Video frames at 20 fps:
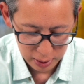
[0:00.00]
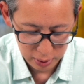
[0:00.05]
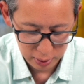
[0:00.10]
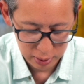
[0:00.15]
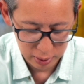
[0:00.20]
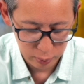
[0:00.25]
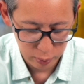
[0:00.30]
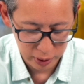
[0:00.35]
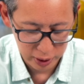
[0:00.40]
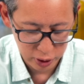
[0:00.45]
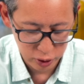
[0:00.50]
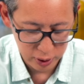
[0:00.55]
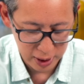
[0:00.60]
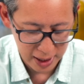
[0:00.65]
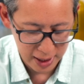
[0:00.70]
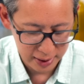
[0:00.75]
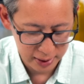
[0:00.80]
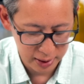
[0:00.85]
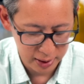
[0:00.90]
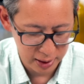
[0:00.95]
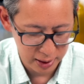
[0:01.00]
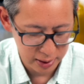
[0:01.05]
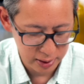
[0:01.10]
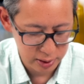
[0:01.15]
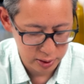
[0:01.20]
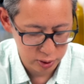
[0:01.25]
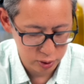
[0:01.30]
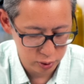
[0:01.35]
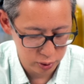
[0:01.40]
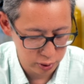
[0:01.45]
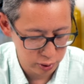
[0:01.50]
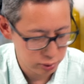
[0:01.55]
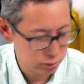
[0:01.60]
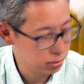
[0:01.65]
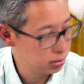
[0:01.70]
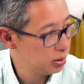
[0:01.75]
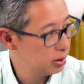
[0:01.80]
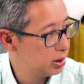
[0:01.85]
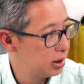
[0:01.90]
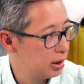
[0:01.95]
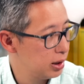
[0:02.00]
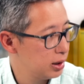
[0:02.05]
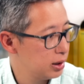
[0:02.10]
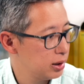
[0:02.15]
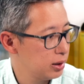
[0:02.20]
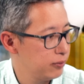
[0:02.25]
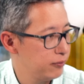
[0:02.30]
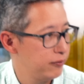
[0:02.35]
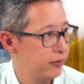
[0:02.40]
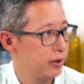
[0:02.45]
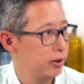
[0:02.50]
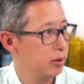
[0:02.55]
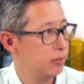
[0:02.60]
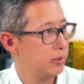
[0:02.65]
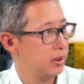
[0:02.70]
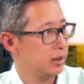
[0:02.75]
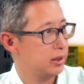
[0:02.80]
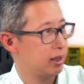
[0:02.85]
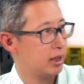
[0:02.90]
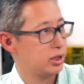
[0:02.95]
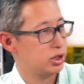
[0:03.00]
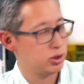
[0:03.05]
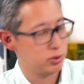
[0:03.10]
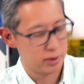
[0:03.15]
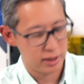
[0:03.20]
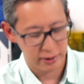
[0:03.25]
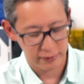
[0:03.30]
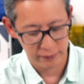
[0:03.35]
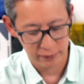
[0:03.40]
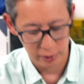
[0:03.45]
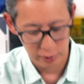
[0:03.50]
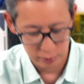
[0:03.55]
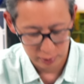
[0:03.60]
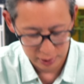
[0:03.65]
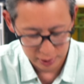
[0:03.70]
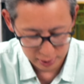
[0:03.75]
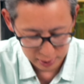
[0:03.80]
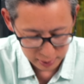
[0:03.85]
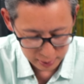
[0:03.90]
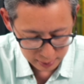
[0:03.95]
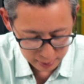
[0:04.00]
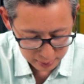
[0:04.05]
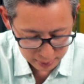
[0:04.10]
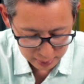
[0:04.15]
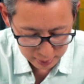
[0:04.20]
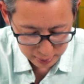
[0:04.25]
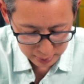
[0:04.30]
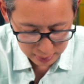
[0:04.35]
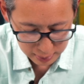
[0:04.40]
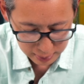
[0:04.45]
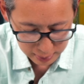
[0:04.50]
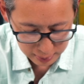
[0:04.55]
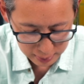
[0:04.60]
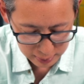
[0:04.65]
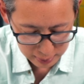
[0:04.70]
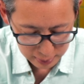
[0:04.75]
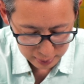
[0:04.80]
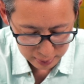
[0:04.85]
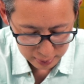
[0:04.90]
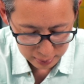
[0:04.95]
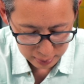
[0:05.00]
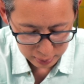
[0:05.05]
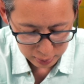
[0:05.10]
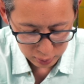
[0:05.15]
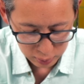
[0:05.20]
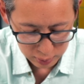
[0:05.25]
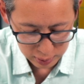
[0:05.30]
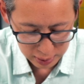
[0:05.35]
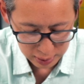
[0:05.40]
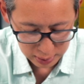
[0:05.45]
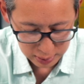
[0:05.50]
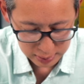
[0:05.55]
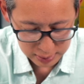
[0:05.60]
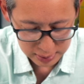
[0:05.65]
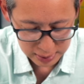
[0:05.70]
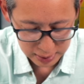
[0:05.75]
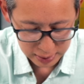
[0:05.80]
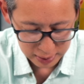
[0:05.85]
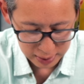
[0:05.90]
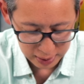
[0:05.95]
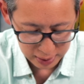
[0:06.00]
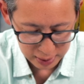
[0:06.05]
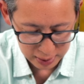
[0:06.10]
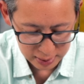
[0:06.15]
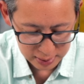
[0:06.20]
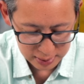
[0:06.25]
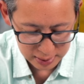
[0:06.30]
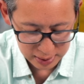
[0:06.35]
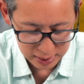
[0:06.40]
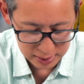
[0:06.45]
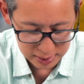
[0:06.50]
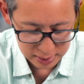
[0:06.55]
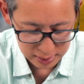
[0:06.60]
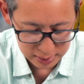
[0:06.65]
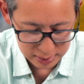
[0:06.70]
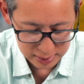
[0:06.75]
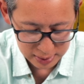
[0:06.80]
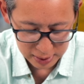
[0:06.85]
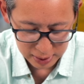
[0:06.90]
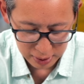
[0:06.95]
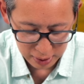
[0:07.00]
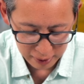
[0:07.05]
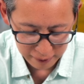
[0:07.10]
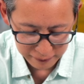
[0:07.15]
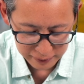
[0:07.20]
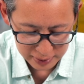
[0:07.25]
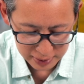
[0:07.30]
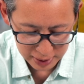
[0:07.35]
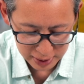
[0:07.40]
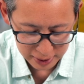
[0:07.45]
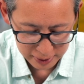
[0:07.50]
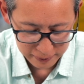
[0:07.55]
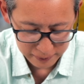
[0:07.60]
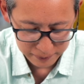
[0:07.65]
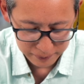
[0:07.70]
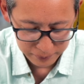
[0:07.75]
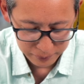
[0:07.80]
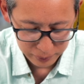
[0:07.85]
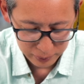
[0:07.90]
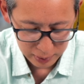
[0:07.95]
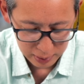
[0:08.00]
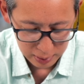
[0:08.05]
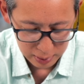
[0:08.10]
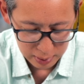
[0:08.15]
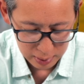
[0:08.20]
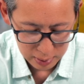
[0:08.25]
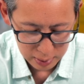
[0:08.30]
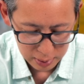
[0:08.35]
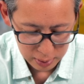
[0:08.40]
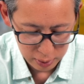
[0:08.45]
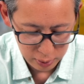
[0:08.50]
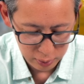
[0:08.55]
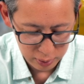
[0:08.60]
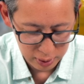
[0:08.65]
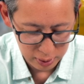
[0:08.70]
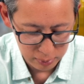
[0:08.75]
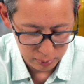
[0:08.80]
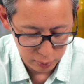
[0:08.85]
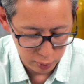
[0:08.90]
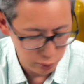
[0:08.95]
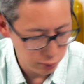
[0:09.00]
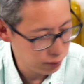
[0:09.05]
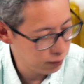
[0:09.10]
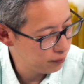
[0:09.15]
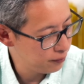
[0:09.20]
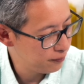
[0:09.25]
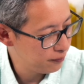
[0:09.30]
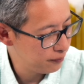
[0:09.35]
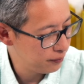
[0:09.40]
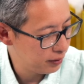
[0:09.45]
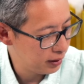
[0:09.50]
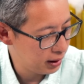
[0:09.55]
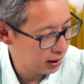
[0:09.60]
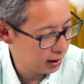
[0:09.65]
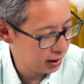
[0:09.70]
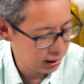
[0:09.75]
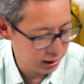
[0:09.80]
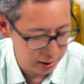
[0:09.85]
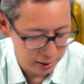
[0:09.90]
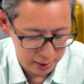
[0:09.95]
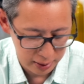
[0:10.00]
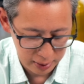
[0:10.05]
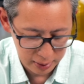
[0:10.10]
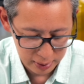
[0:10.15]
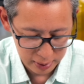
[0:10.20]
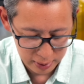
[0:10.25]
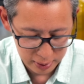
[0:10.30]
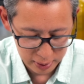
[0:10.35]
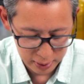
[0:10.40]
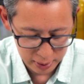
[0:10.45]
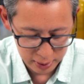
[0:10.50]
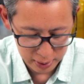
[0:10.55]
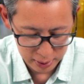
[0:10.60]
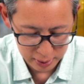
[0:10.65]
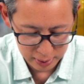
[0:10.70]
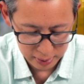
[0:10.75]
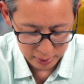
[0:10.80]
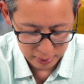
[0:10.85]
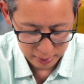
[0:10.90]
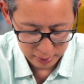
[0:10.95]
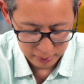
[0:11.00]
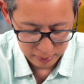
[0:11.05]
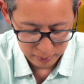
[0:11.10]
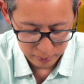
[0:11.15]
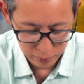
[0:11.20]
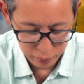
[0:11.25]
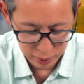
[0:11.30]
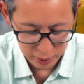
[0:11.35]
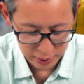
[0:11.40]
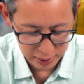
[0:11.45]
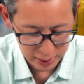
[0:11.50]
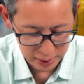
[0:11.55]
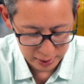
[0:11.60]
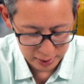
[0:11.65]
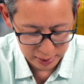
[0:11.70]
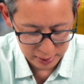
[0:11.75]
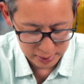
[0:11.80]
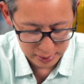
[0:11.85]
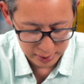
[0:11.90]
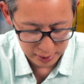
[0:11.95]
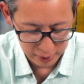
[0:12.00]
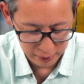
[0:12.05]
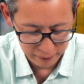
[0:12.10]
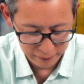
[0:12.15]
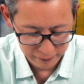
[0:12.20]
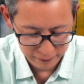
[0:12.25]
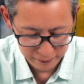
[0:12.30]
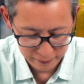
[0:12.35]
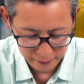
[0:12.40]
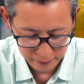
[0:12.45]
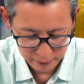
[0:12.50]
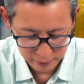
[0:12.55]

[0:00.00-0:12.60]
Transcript: You can retract and extrude the filament that you have loaded. You can set the Z offset. You can move the print head itself.